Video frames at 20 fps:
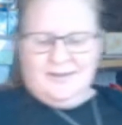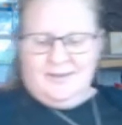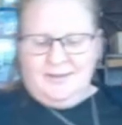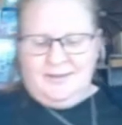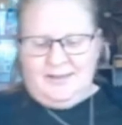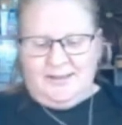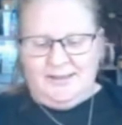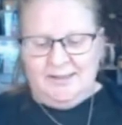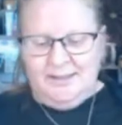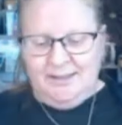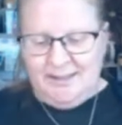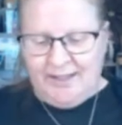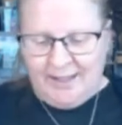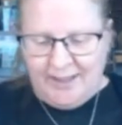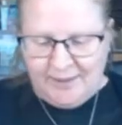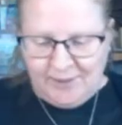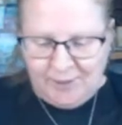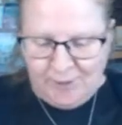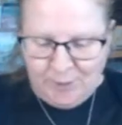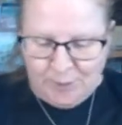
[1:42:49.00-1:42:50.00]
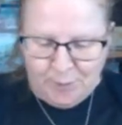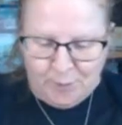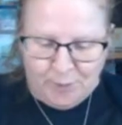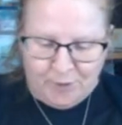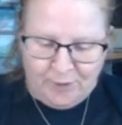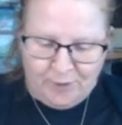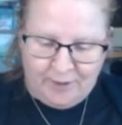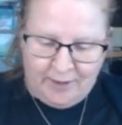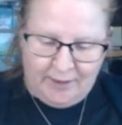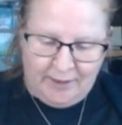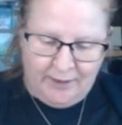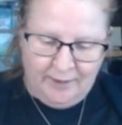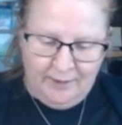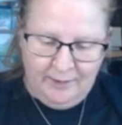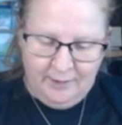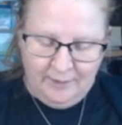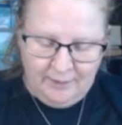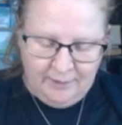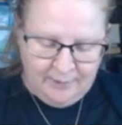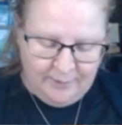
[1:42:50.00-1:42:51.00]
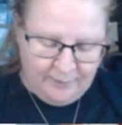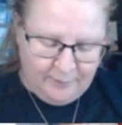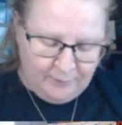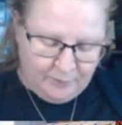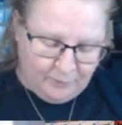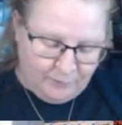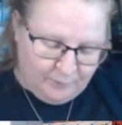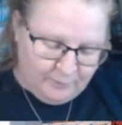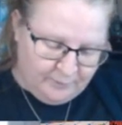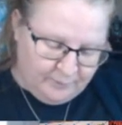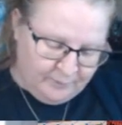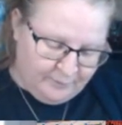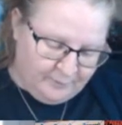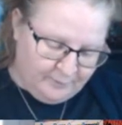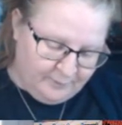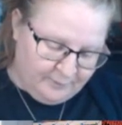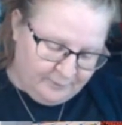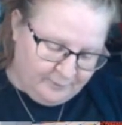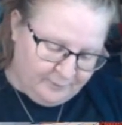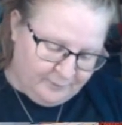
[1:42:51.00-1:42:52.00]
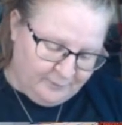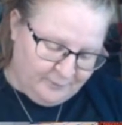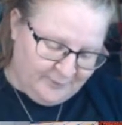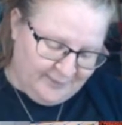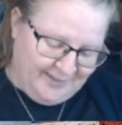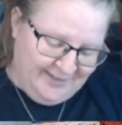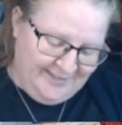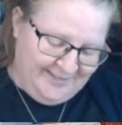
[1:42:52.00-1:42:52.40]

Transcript: I didn't ask you to agree. Oh, no.